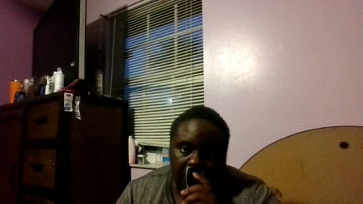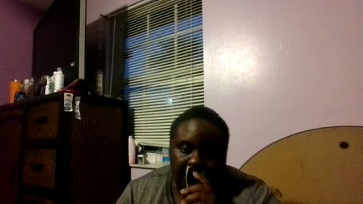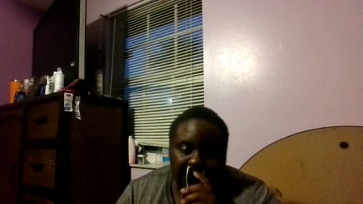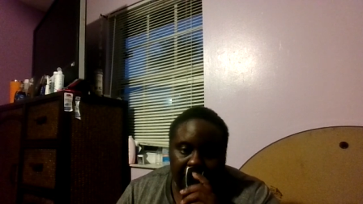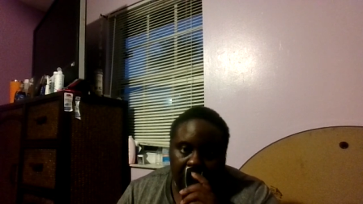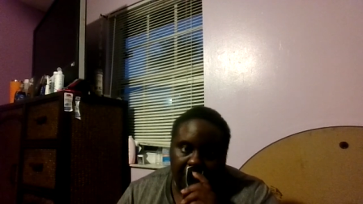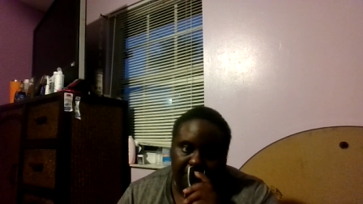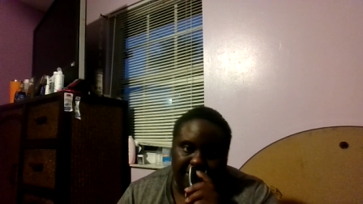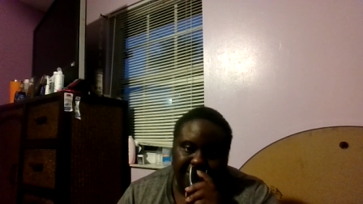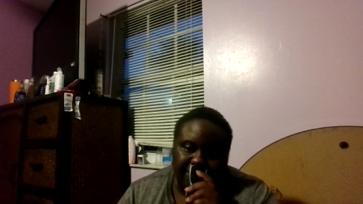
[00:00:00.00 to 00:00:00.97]
I like to collect
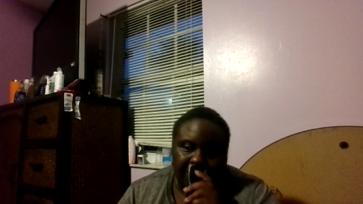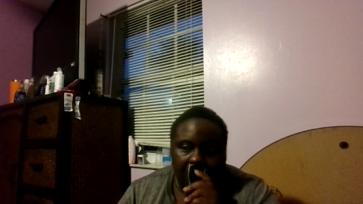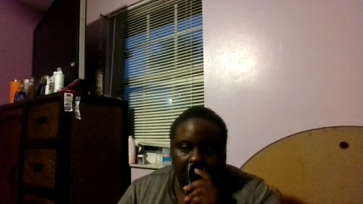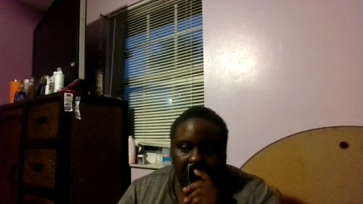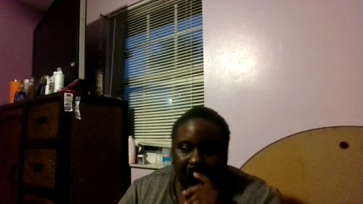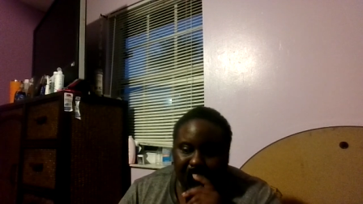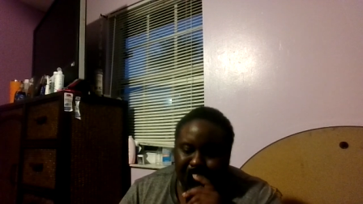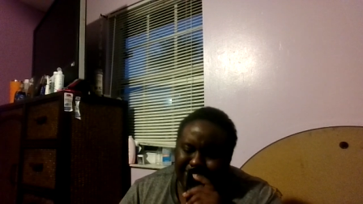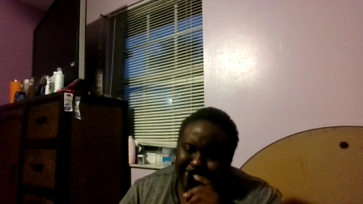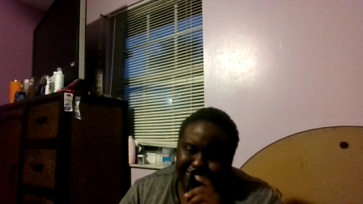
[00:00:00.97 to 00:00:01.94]
pens because
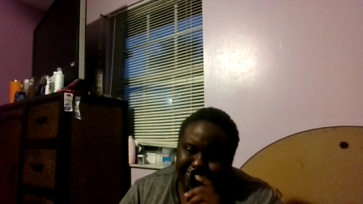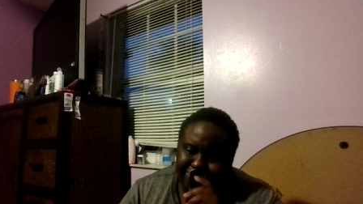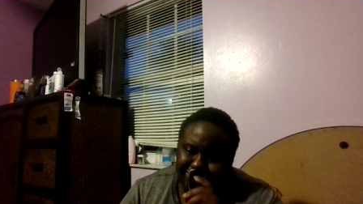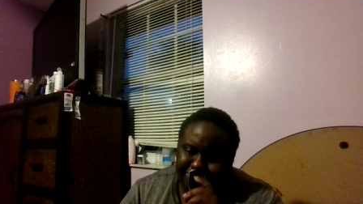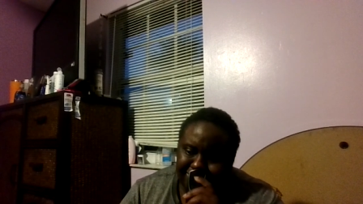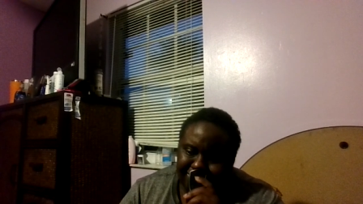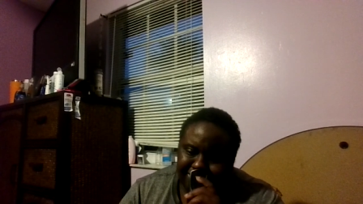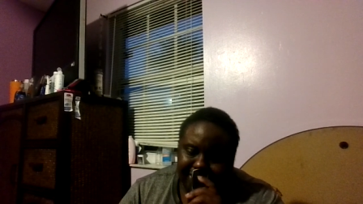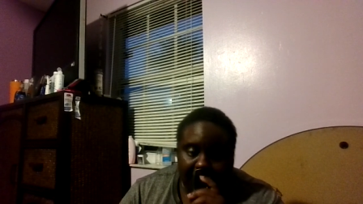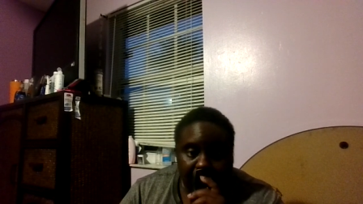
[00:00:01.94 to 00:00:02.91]
pens
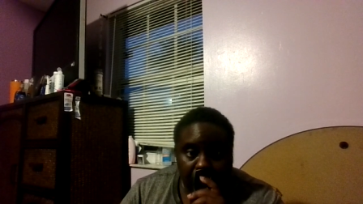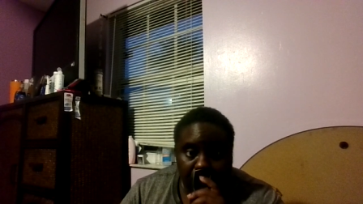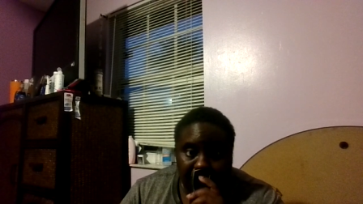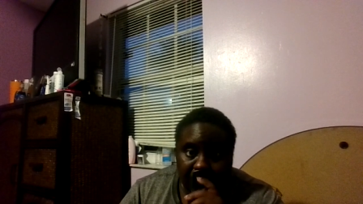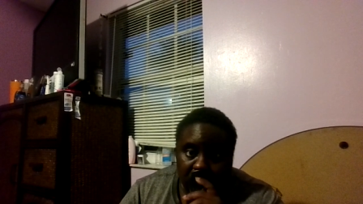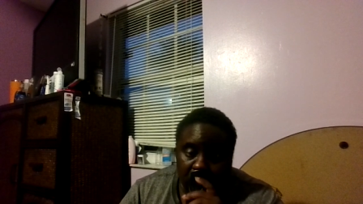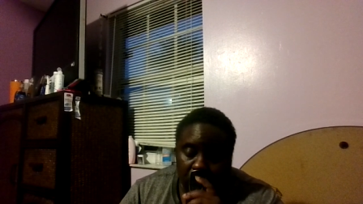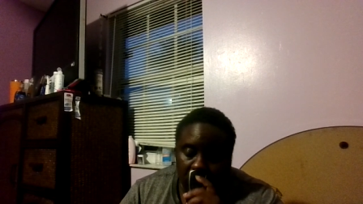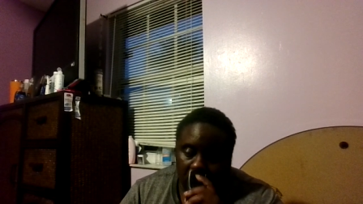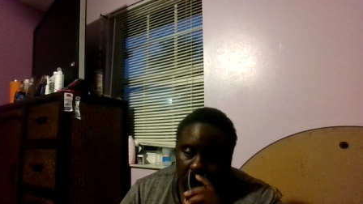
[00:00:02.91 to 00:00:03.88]
even
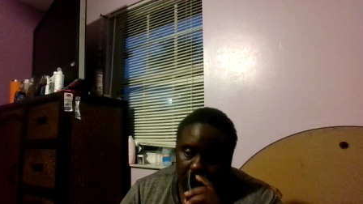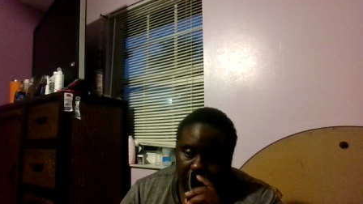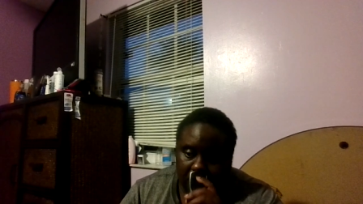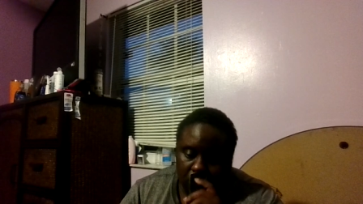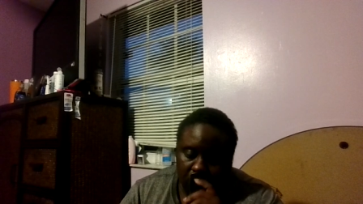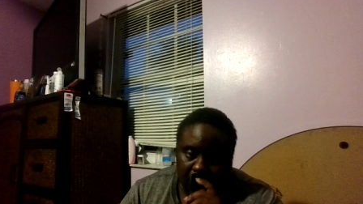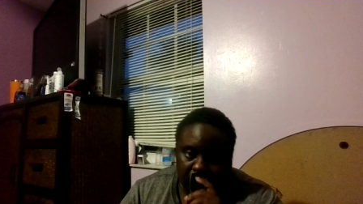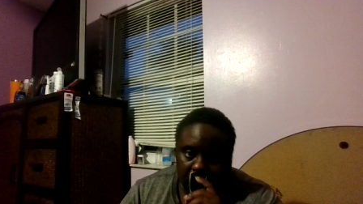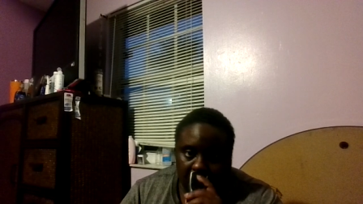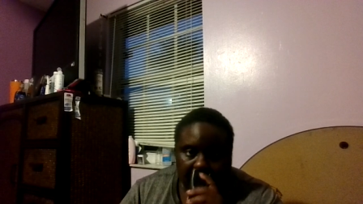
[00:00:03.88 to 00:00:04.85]
pencils. I like pens or
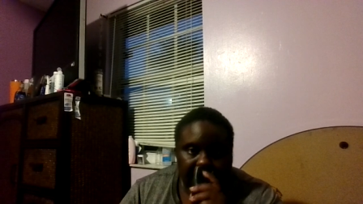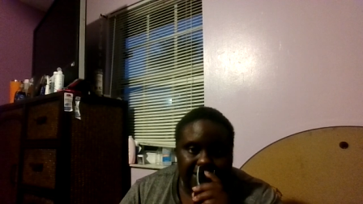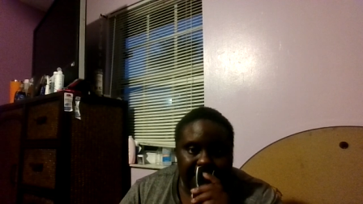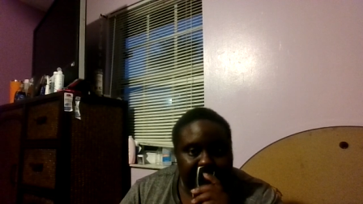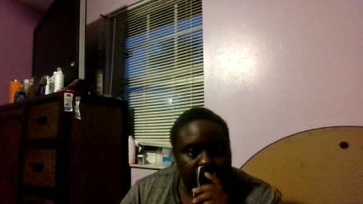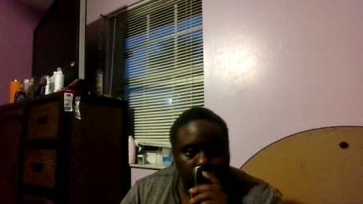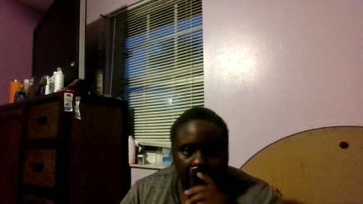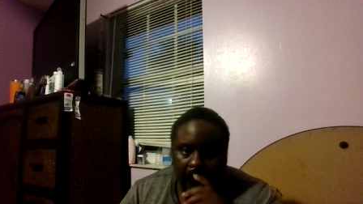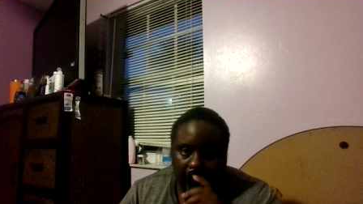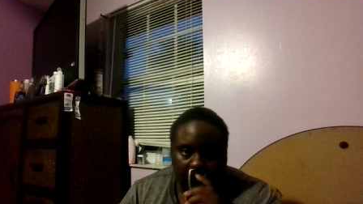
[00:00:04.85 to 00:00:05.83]
whatever because I like to
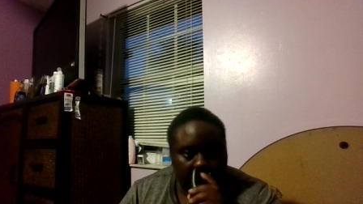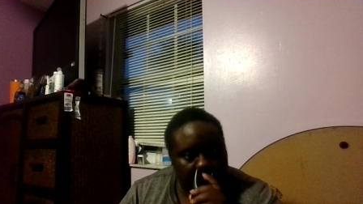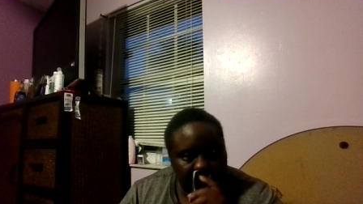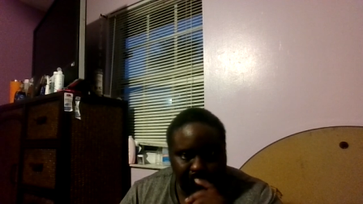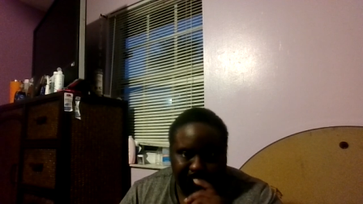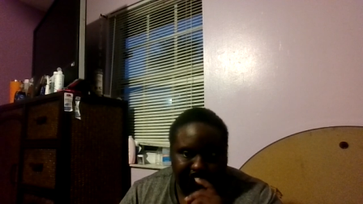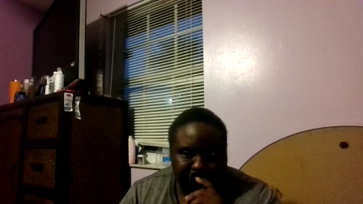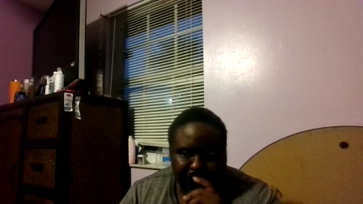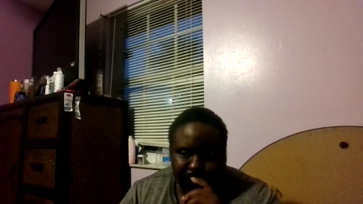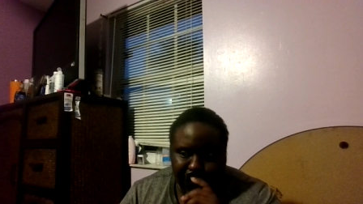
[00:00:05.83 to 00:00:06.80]
write. That's me. I
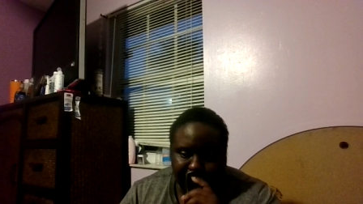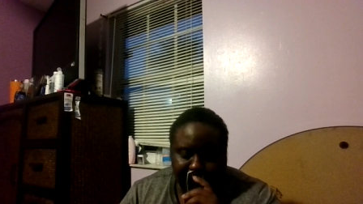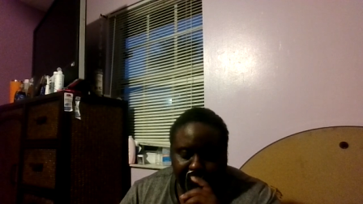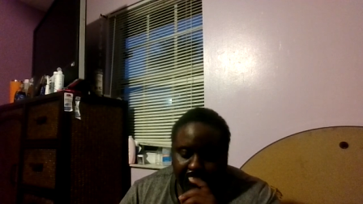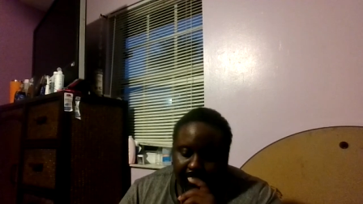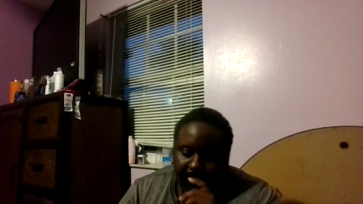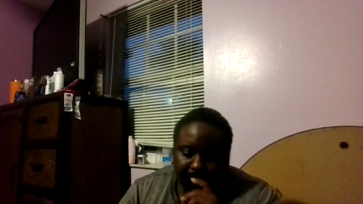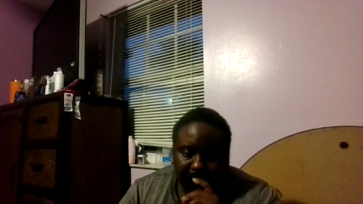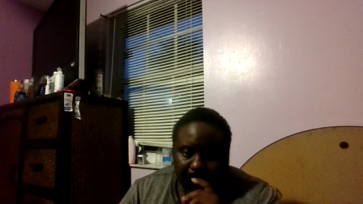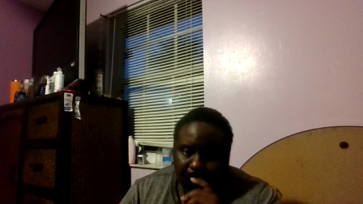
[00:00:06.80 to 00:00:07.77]
like to write. It
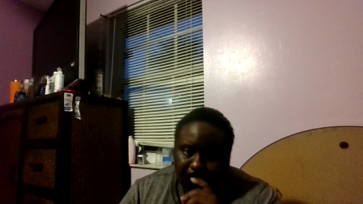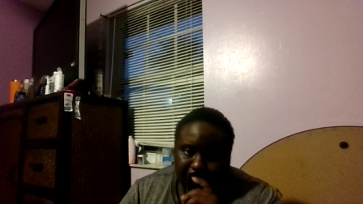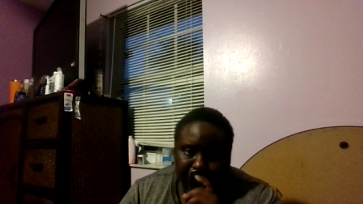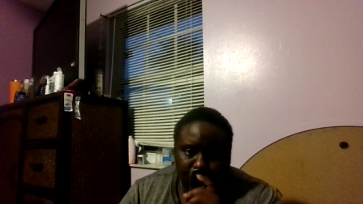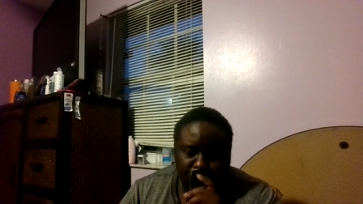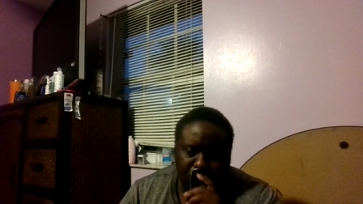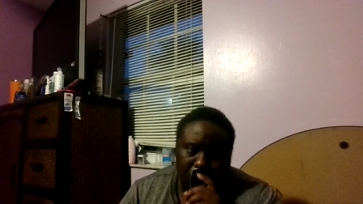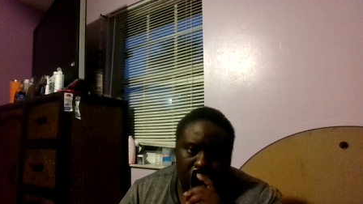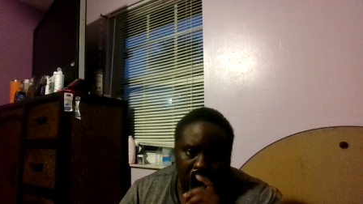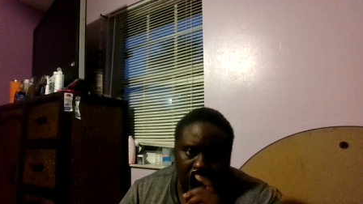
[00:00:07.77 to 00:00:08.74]
made me want to do
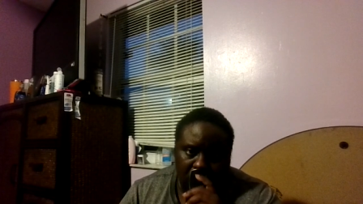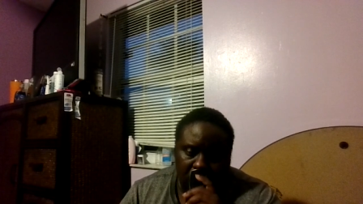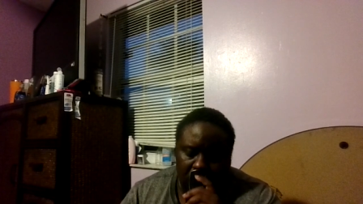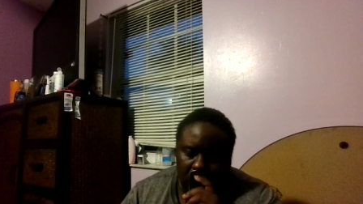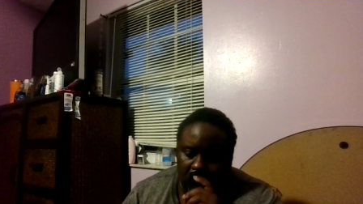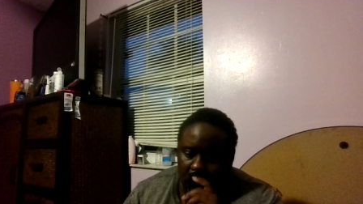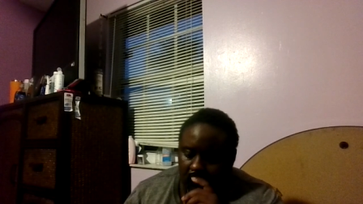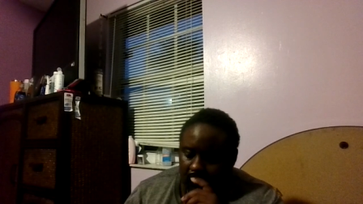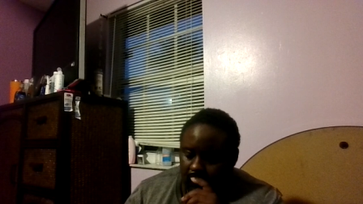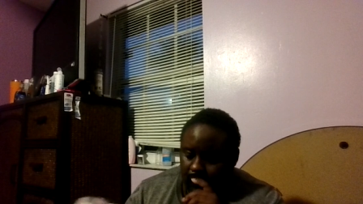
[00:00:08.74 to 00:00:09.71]
journalism, to be
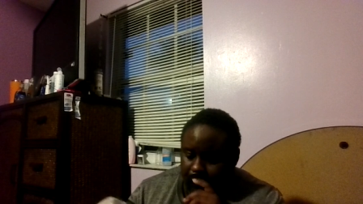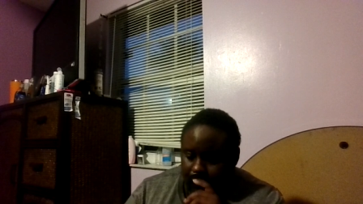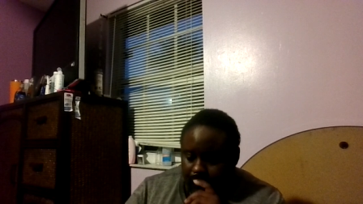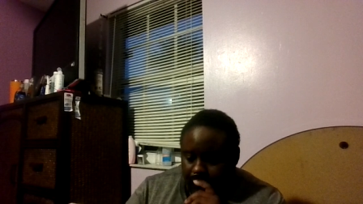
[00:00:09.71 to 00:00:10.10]
honest with you.